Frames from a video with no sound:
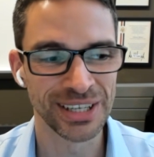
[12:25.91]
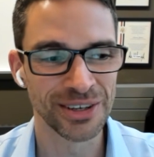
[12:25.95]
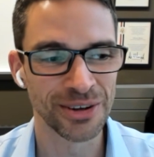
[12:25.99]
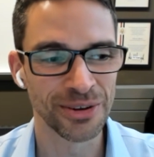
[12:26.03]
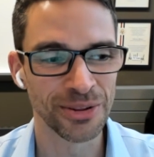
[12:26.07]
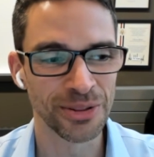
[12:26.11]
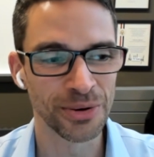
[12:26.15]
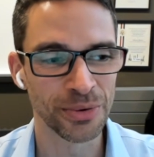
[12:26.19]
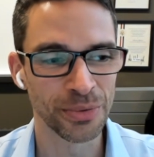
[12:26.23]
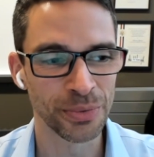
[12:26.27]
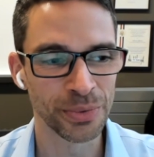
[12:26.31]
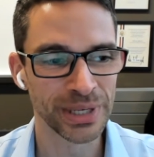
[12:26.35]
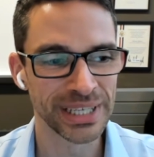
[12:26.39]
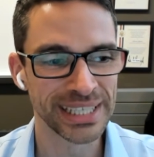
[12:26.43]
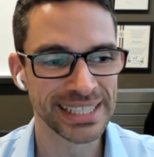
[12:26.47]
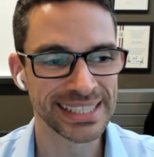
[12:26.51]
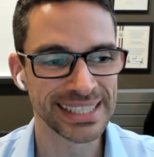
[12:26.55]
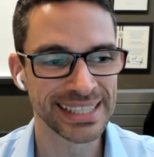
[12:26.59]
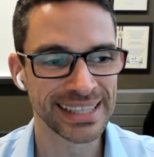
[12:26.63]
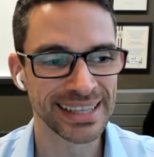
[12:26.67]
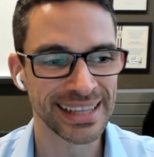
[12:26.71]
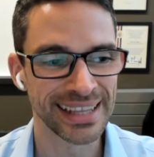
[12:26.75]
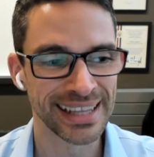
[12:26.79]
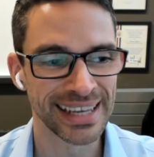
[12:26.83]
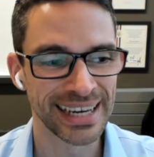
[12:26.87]
The
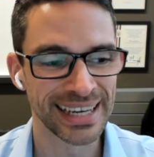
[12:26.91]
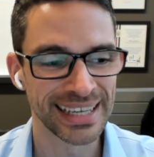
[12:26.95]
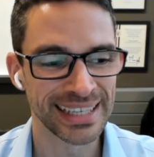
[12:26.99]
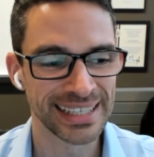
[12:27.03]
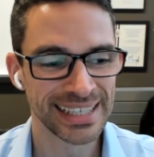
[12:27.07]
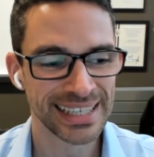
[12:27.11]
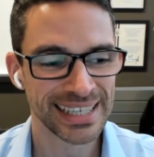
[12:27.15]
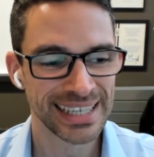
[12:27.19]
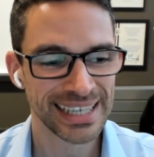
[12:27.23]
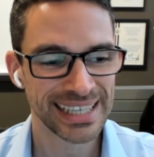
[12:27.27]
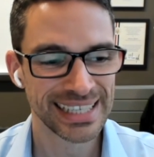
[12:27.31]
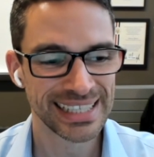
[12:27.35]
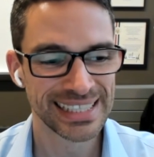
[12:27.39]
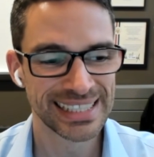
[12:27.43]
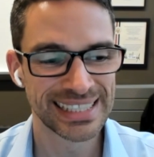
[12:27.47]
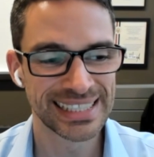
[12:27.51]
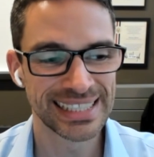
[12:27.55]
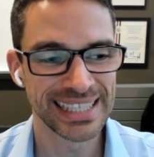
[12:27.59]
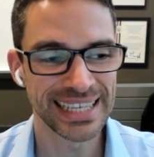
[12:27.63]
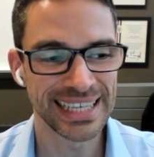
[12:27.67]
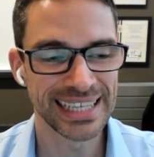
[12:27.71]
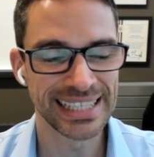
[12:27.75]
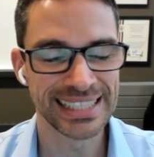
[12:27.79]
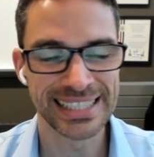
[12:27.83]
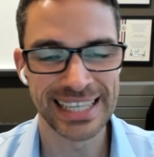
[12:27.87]
reason that
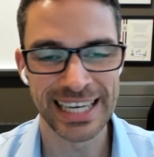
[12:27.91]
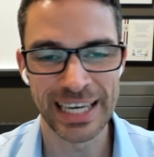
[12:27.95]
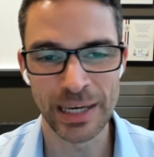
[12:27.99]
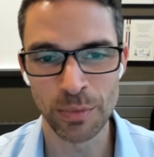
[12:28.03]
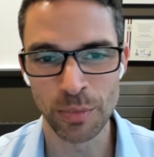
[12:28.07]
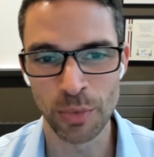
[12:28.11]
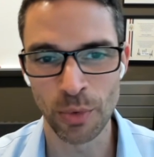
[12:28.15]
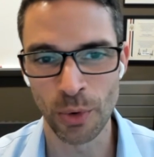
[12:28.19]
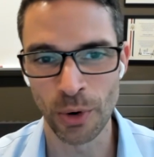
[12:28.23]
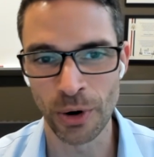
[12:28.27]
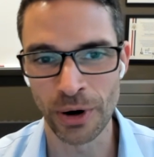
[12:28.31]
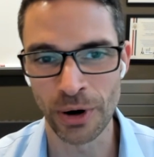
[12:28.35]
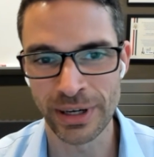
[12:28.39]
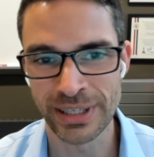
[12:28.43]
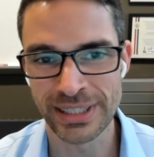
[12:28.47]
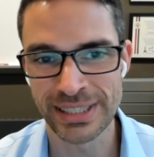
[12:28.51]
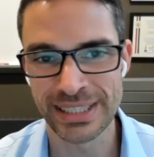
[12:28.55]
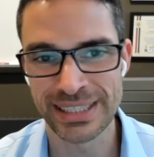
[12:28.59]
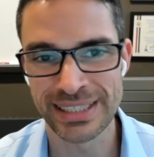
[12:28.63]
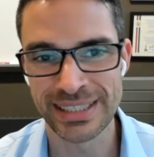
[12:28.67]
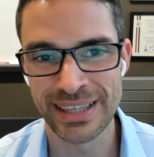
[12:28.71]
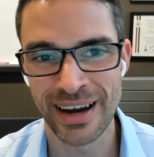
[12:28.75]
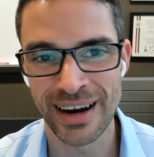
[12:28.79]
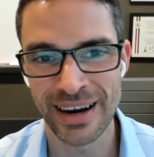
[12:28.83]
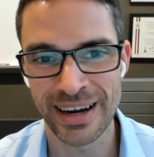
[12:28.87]
sticky tape works
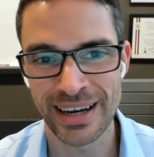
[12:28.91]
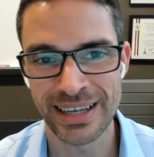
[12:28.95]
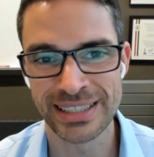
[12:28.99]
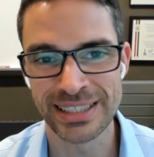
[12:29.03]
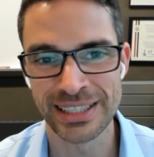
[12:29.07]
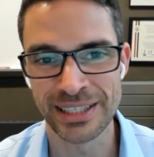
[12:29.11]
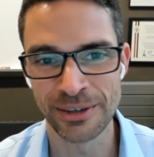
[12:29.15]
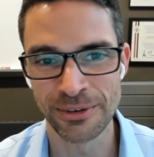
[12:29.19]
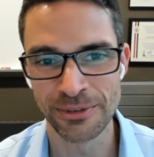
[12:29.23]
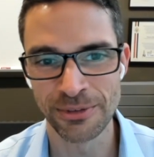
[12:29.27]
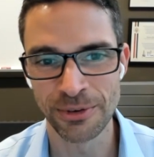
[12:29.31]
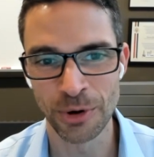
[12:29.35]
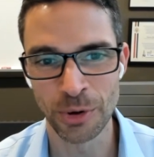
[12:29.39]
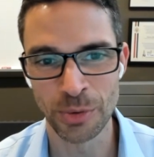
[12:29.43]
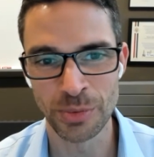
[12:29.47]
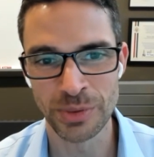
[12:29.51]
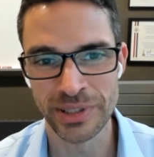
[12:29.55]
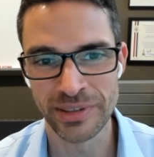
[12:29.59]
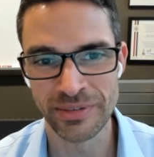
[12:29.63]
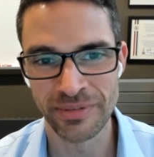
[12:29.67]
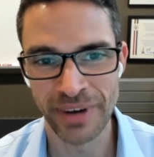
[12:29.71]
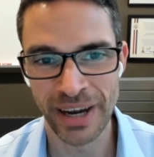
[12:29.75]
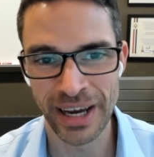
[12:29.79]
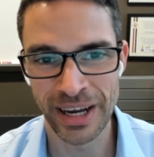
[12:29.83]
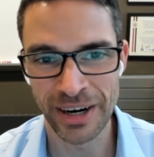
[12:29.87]
is not because it forms
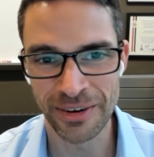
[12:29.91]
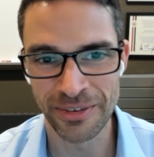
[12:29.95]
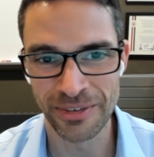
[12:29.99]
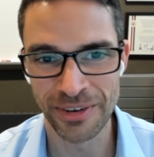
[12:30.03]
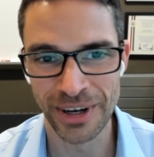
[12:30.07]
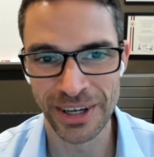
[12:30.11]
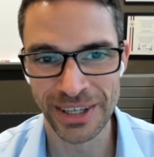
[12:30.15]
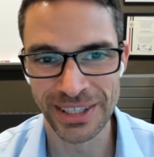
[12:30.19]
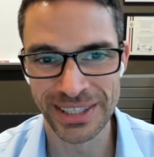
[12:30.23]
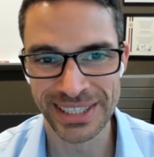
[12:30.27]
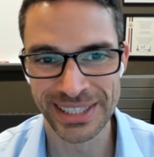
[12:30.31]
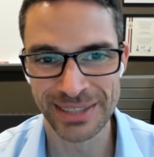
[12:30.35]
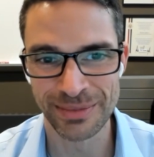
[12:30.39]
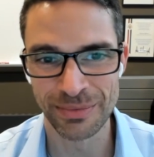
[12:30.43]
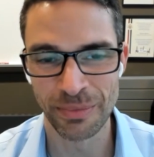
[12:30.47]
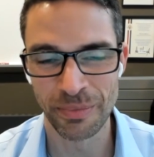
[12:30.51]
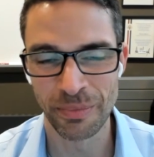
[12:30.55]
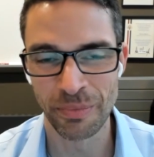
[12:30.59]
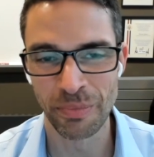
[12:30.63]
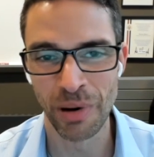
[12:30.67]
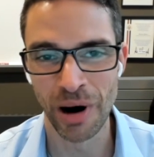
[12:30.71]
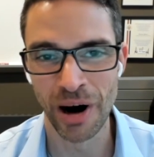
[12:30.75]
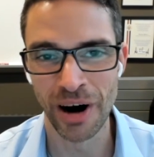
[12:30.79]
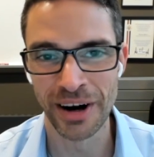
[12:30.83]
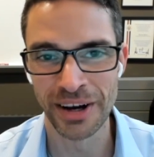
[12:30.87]
a van der Waals
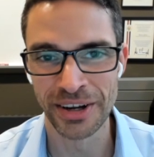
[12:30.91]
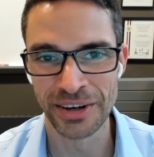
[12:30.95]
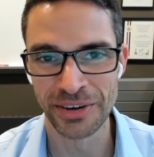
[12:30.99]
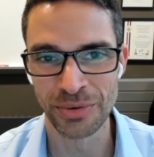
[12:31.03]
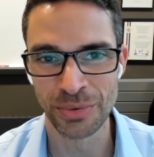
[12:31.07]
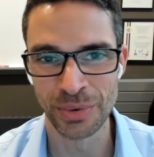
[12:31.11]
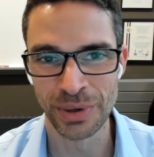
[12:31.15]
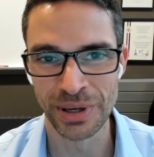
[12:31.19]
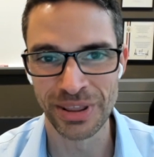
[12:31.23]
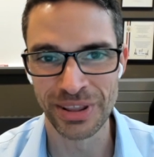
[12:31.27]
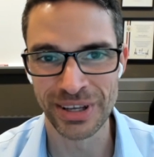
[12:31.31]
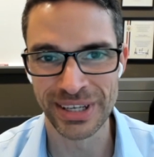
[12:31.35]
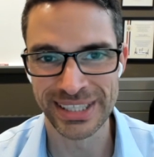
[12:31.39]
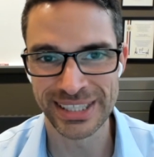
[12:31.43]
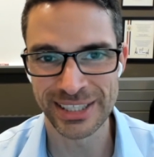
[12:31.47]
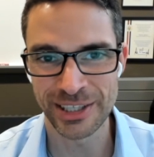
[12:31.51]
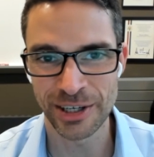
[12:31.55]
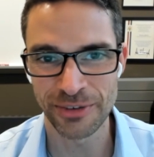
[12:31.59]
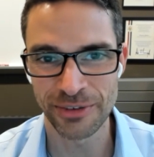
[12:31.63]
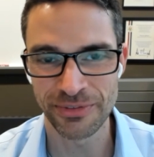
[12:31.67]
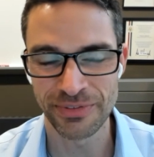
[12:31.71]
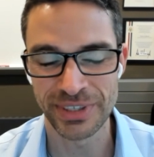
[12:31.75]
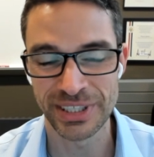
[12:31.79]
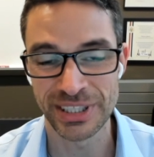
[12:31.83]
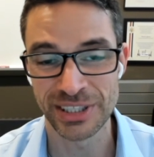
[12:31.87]
bond with a
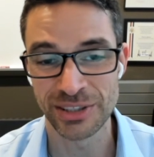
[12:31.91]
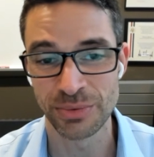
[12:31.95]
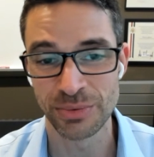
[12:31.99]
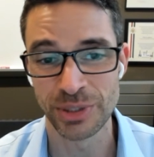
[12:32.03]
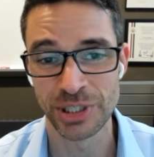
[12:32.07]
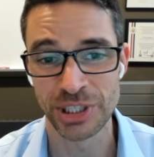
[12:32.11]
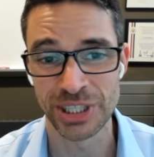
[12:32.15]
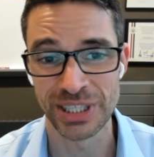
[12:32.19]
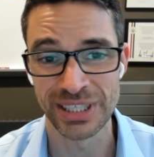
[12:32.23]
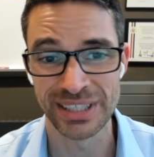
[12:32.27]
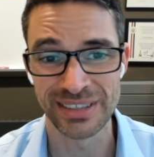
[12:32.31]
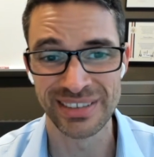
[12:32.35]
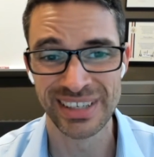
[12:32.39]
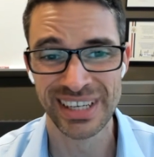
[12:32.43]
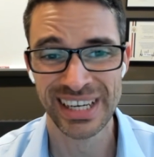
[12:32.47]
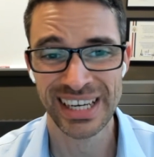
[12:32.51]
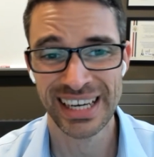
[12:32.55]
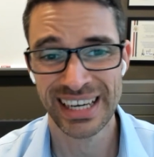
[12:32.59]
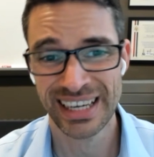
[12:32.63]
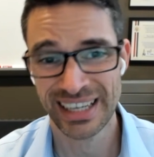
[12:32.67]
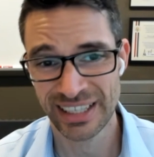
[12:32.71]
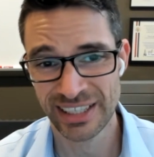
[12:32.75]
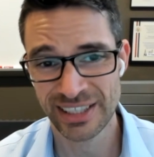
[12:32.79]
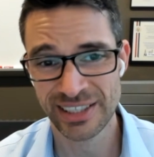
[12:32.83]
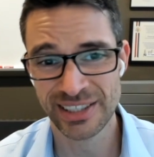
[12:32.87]
surface, which it
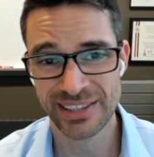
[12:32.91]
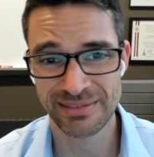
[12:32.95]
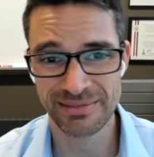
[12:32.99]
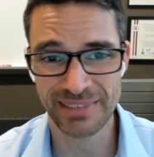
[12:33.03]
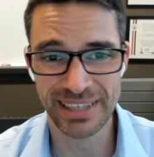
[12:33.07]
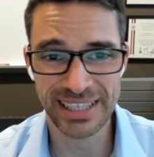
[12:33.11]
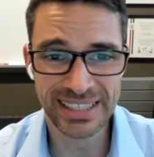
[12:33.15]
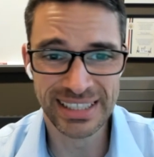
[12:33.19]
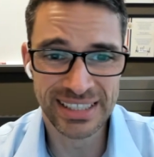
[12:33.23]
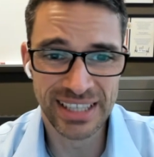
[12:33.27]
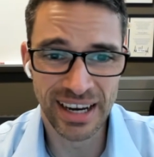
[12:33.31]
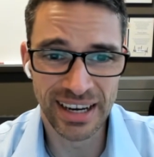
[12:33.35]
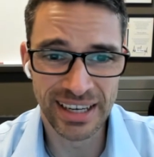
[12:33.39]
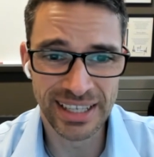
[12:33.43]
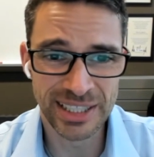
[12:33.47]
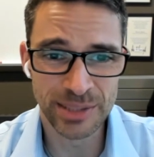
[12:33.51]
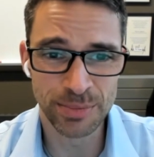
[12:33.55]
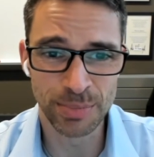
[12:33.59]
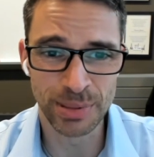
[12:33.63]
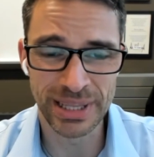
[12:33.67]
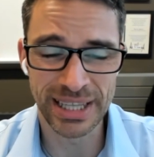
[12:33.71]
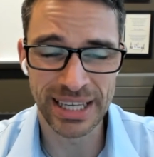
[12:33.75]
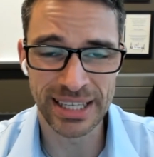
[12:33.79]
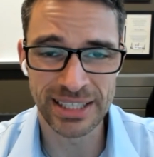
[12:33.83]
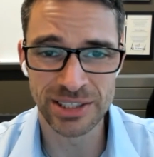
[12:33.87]
does,
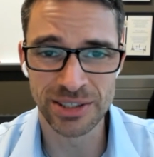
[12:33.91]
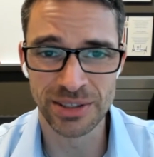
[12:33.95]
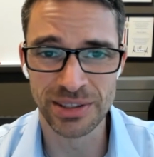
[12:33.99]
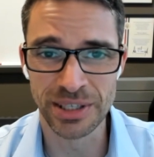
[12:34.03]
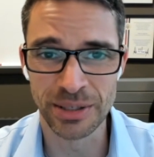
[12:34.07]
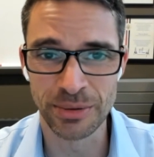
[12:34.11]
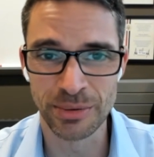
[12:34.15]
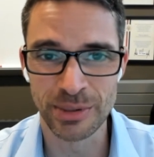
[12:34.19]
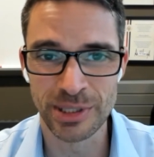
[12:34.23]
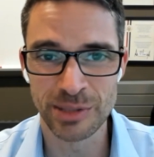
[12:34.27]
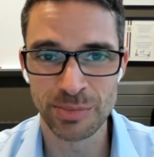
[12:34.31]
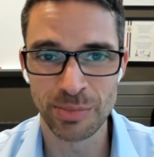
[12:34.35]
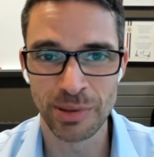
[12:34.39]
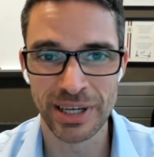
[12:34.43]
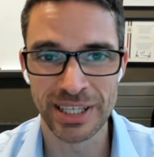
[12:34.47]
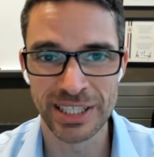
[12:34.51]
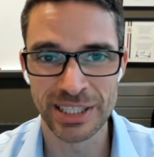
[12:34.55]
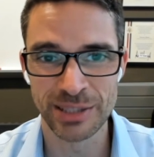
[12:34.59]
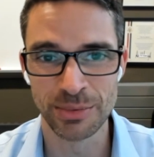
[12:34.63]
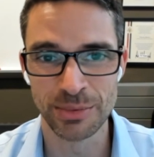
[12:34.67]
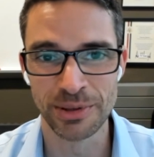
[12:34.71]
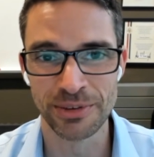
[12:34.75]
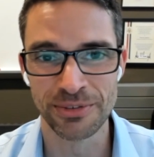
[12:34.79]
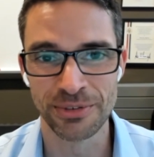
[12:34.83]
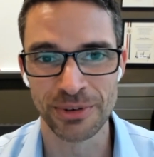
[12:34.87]
but that's only
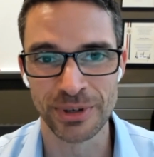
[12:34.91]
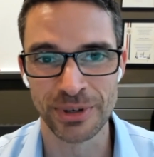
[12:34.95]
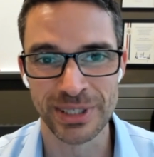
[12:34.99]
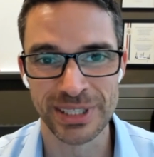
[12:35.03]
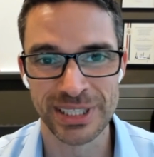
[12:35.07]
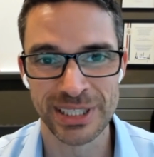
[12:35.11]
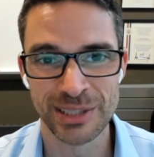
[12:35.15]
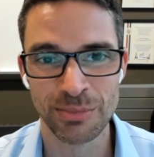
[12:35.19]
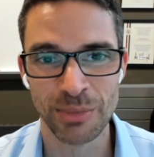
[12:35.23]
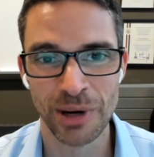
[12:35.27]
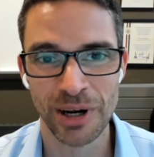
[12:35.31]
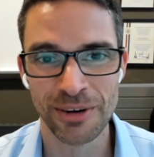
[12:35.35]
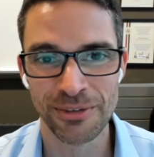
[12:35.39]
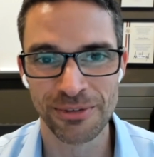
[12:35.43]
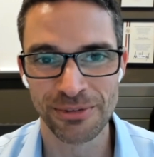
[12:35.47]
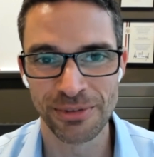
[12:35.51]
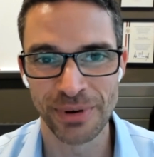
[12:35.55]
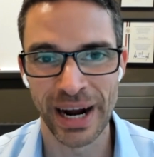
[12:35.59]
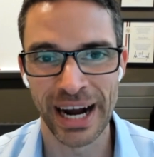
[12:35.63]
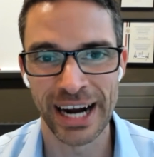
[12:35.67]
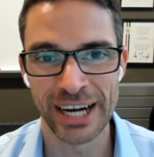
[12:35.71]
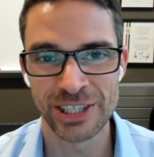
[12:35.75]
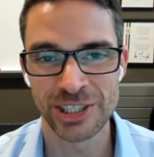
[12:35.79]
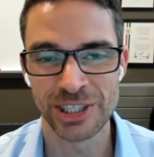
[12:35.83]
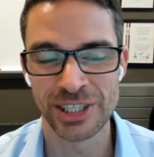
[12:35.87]
responsible for a small
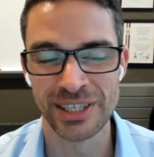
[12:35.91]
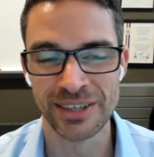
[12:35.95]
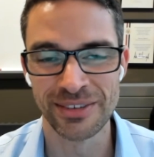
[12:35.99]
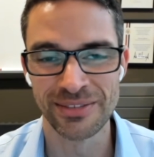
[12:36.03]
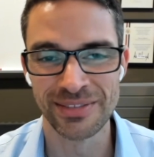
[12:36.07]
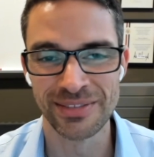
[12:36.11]
fraction of the